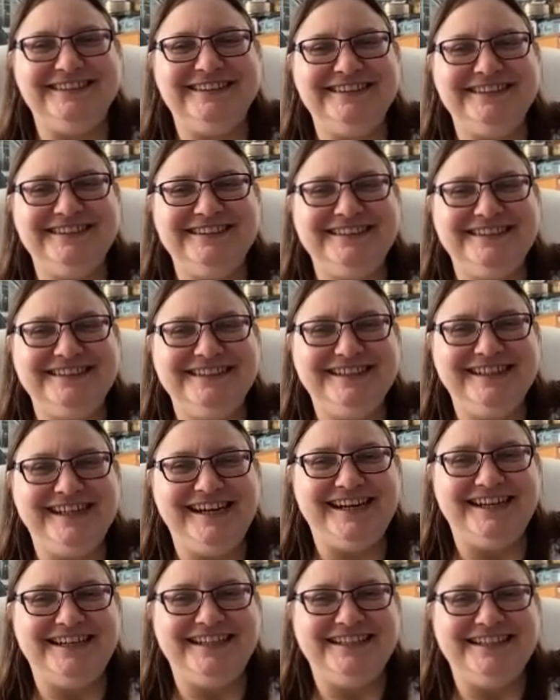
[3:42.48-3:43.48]

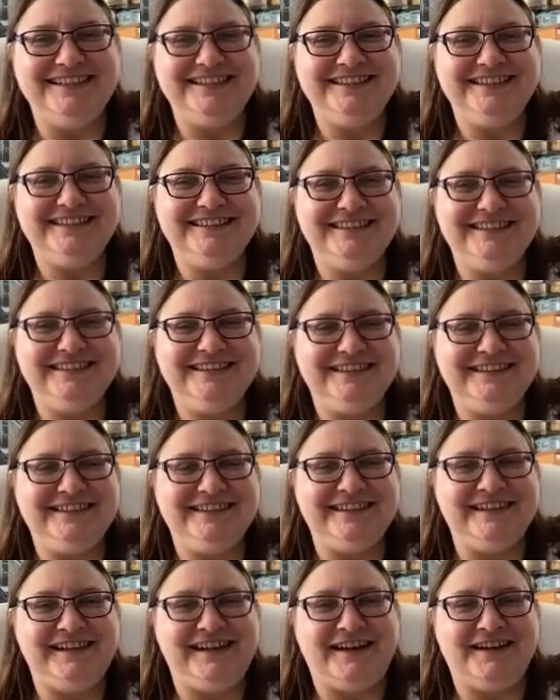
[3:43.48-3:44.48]

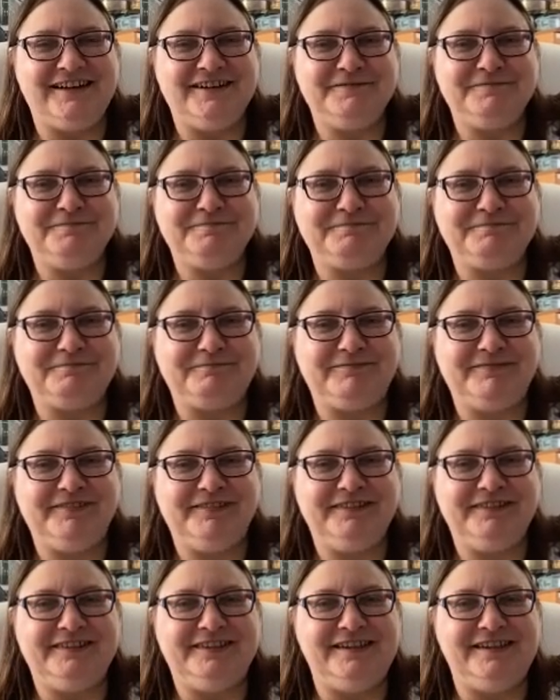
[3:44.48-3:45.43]
(silent)